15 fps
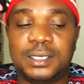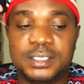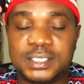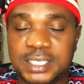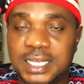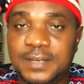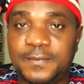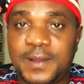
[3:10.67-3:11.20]

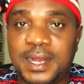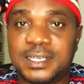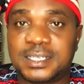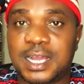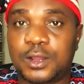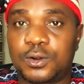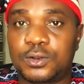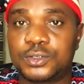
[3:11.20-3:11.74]
send files
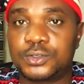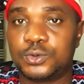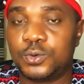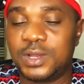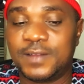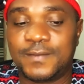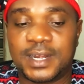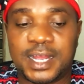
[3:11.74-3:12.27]
across to
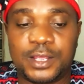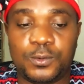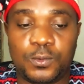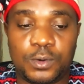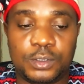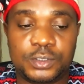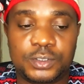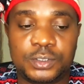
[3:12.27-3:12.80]
whoever that you
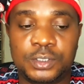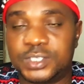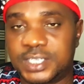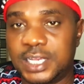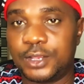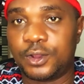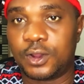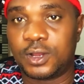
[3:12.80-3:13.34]
want to
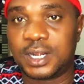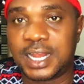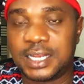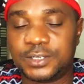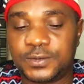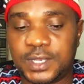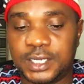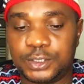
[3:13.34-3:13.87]
sell your
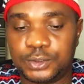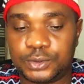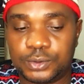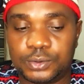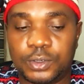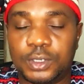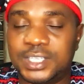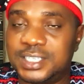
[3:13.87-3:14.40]
online training
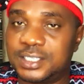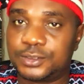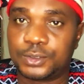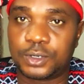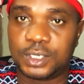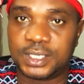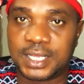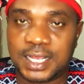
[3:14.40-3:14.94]
to or digital
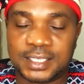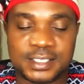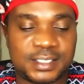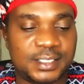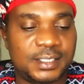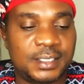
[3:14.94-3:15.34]
content.